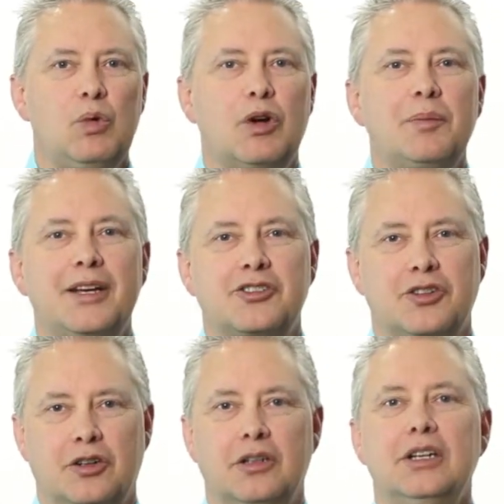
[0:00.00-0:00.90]
we want to make
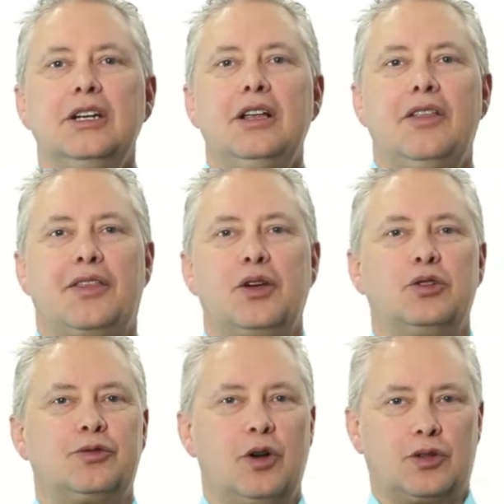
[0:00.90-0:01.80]
sure that
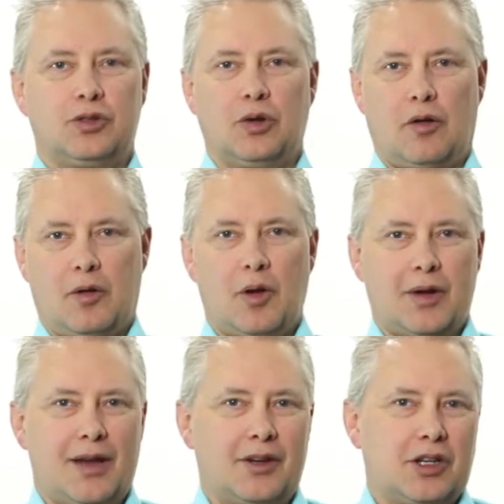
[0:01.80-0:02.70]
those folks who are
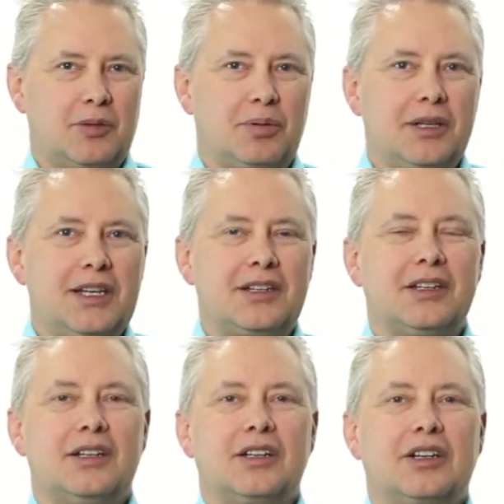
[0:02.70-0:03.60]
remote have a complete,
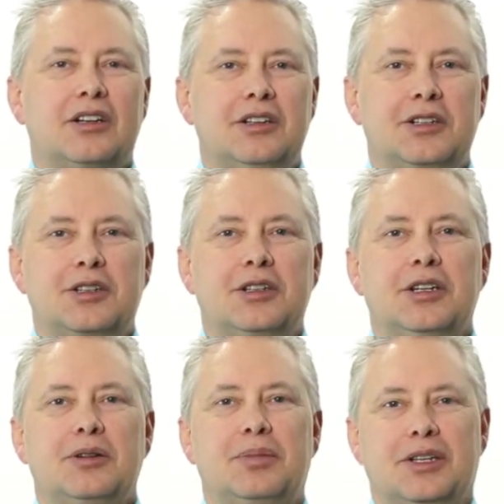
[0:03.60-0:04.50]
clear
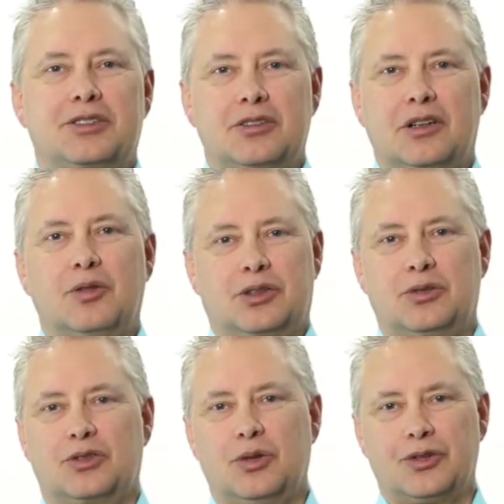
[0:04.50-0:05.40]
picture of what
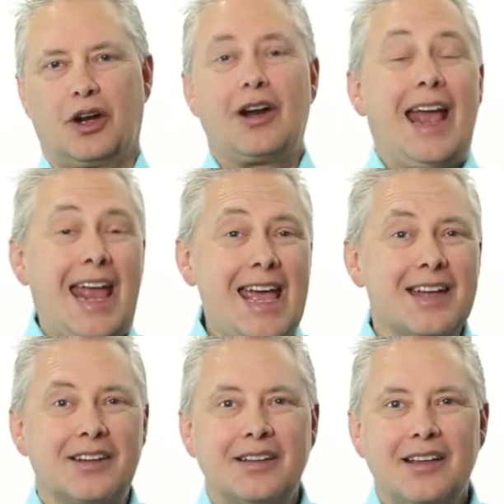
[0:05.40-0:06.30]
those goals are
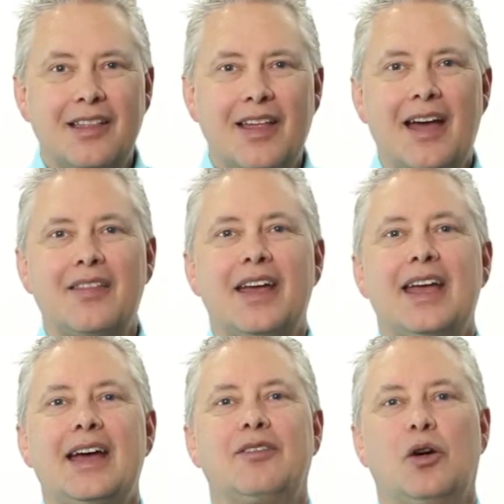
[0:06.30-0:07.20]
and that
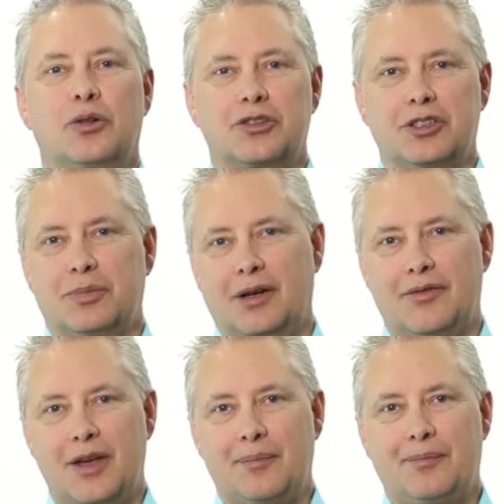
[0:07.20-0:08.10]
they have ownership
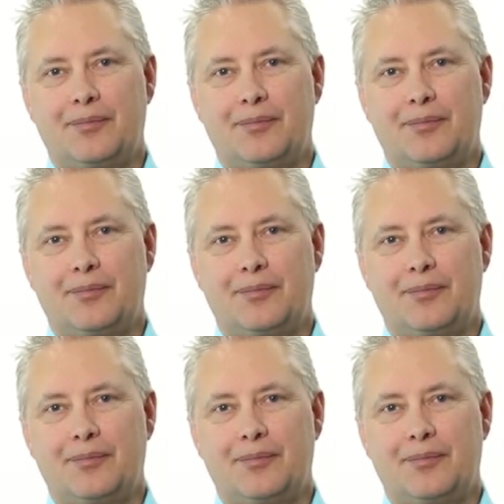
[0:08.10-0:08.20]
of them.